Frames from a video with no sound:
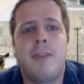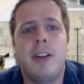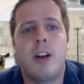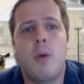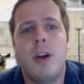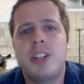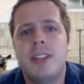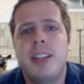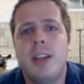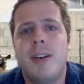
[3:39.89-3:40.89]
for your
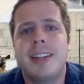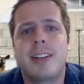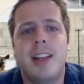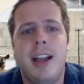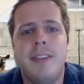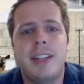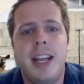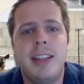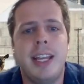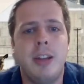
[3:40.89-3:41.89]
questions that you ask live
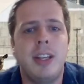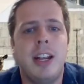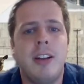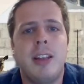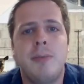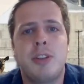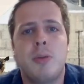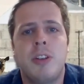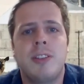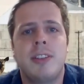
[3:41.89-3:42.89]
tonight, that you gear them
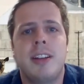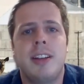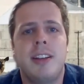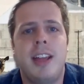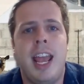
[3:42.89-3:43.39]
towards